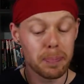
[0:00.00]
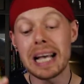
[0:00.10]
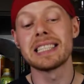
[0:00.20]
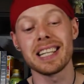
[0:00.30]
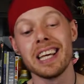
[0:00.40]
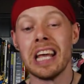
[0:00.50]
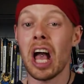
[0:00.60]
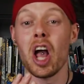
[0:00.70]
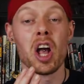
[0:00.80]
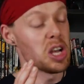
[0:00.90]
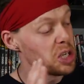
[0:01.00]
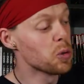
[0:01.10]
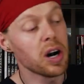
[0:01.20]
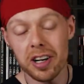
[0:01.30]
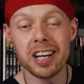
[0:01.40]
Basically,
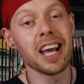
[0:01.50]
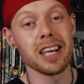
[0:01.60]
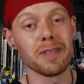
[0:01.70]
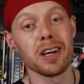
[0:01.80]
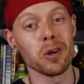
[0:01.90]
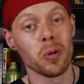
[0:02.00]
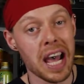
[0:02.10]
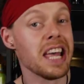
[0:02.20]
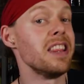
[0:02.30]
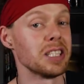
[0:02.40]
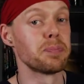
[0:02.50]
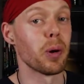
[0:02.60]
you are going to get your value in this